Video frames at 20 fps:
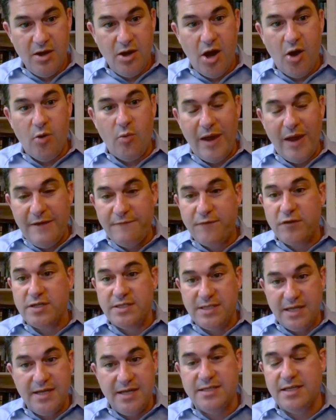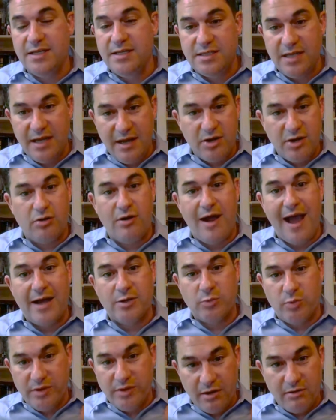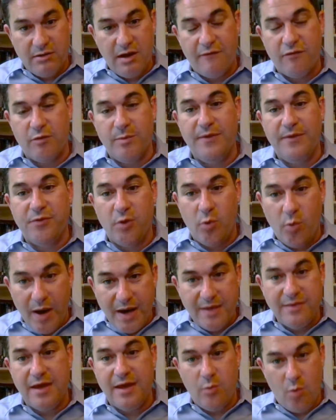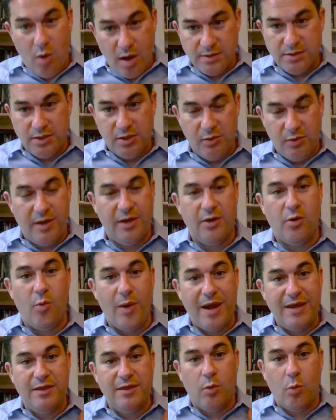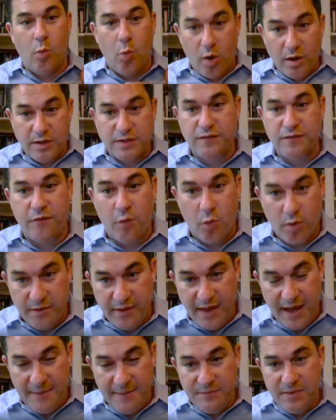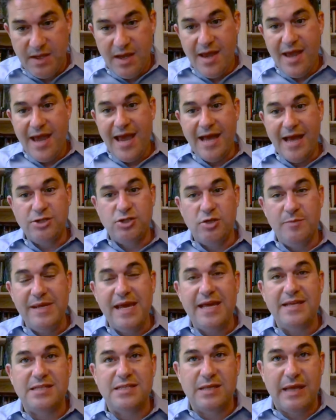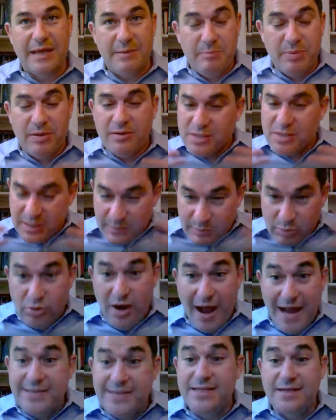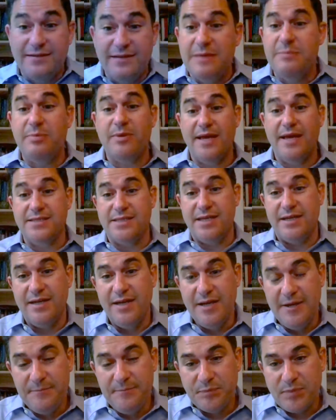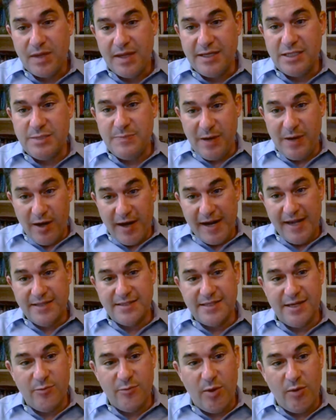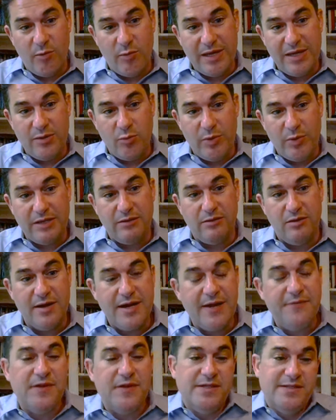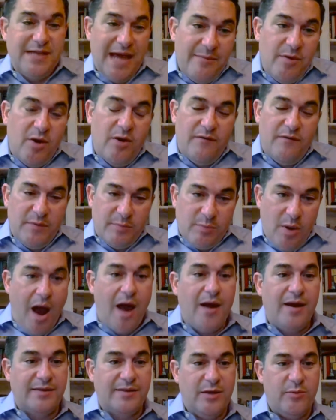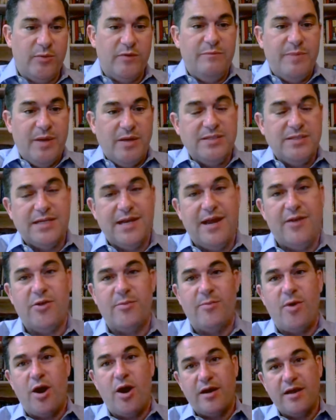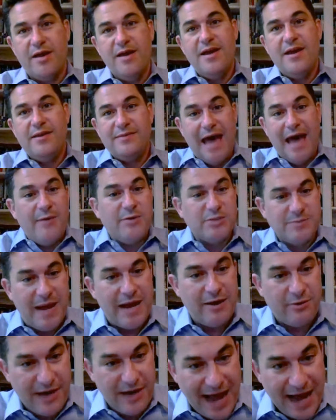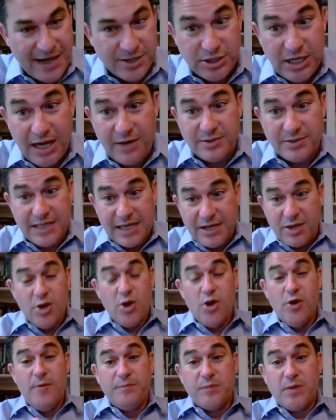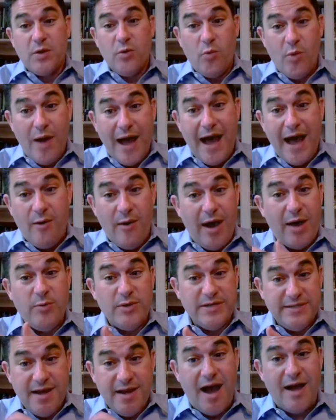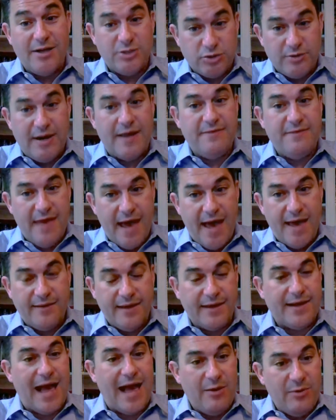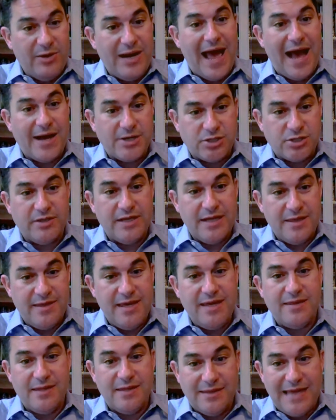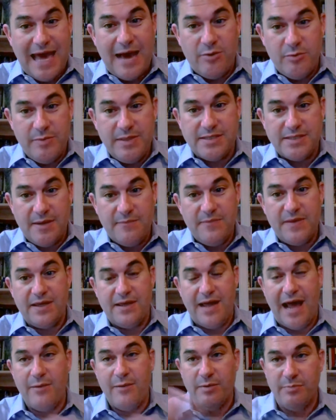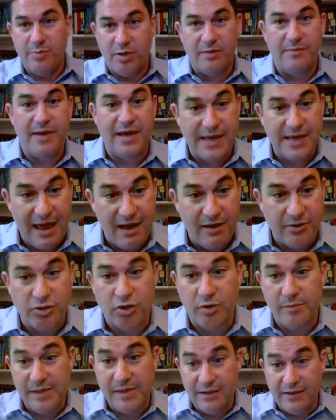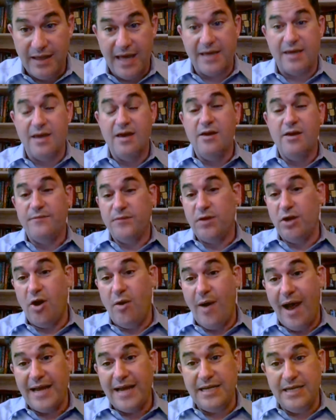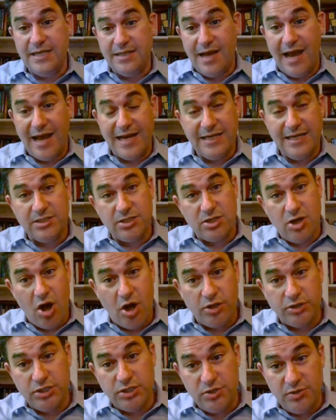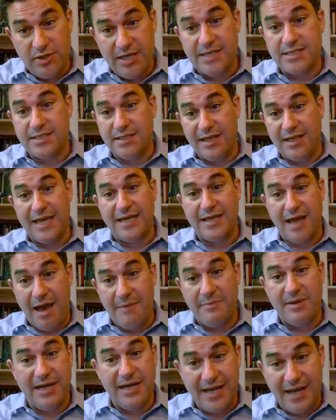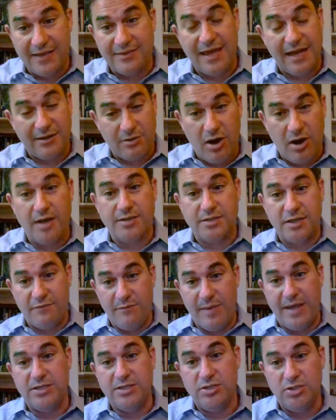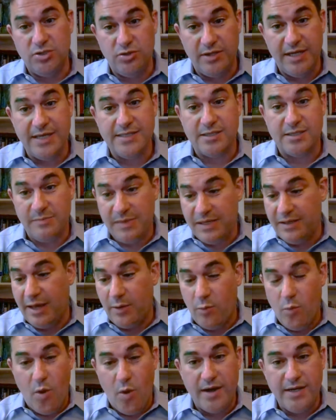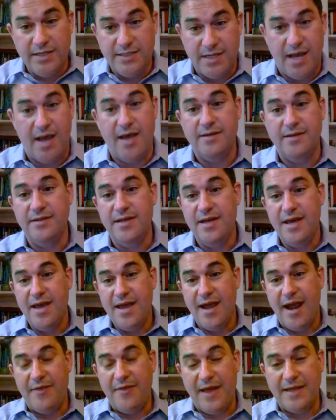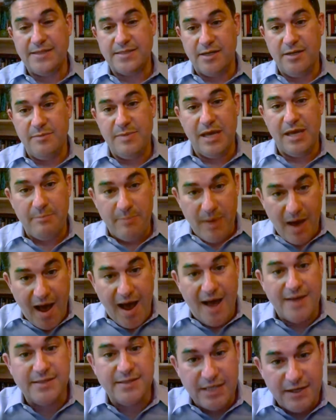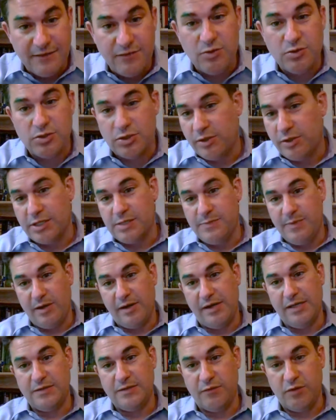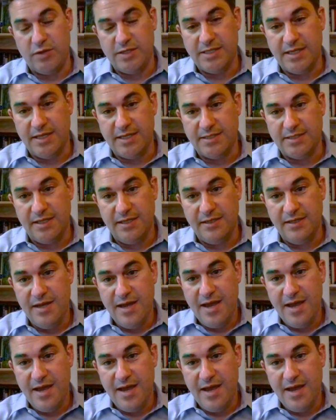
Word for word: a way for citizens to interact with their government the way they want to in a way that works for them and should be a like surprisingly pleasant experience. And when we we look at the demo of the product that we built together, Mark, that was my reaction. I was like, wow, I would not dread that. Like I would actually think that that would be something that I would put on my calendar and mean like, you know, I need I need to call to do this. And like I'm gonna get that crossed off my to-do list and be like one and done. And that's gonna be a positive user experience for a citizen.